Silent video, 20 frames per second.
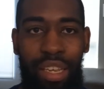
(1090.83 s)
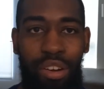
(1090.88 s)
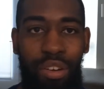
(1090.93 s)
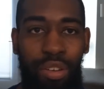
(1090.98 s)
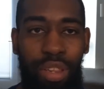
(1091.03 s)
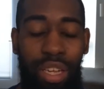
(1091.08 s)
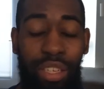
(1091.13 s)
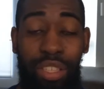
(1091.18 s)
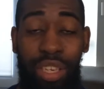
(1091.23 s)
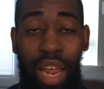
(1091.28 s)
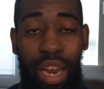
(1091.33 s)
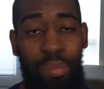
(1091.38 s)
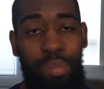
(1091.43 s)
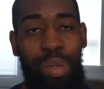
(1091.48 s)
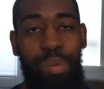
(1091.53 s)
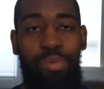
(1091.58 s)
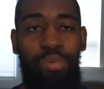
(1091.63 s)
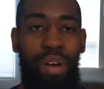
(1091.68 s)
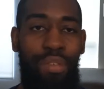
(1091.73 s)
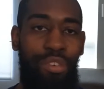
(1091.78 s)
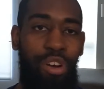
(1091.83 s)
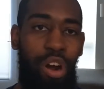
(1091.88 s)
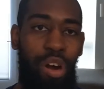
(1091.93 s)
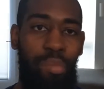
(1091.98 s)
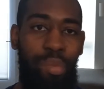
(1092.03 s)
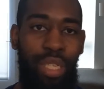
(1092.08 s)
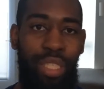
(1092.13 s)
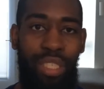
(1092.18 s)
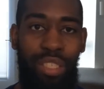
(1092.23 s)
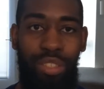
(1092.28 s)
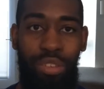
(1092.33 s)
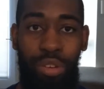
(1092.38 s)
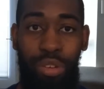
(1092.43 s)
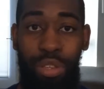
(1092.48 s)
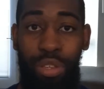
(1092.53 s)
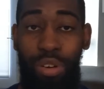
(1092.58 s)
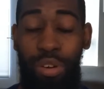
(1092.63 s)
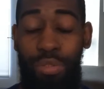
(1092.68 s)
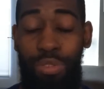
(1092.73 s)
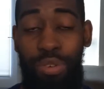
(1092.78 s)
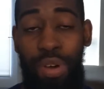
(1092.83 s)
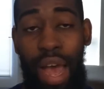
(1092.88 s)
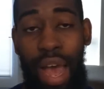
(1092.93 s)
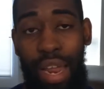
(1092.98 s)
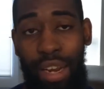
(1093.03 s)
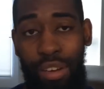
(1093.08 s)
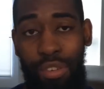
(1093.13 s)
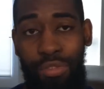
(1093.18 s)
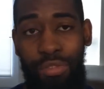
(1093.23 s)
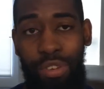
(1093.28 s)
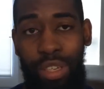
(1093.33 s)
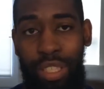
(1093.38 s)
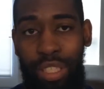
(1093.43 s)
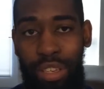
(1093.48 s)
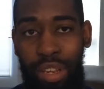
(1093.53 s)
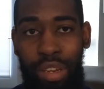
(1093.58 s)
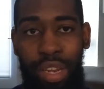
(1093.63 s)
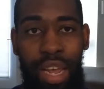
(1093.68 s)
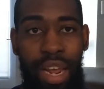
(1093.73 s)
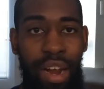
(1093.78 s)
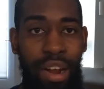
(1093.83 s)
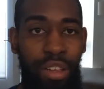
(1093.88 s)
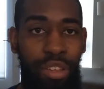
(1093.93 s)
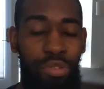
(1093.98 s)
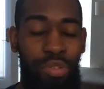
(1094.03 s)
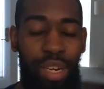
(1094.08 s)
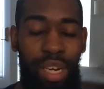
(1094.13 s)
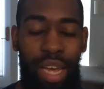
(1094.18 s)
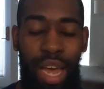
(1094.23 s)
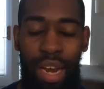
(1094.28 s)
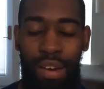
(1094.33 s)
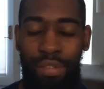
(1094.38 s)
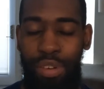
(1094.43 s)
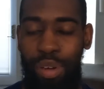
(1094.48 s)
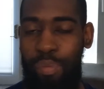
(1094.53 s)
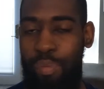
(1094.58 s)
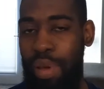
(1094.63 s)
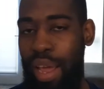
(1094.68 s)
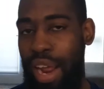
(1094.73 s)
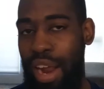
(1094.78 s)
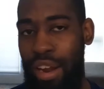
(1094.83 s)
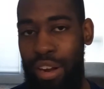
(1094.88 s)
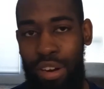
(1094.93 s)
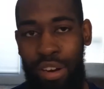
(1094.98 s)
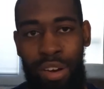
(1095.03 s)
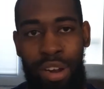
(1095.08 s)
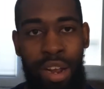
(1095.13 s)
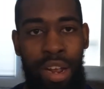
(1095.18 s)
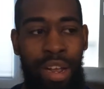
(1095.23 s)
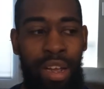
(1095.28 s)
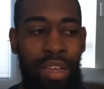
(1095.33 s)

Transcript: You know, there's a lot of people who have Garmin, so, you know, if you add your friends on there, you could kind of compare,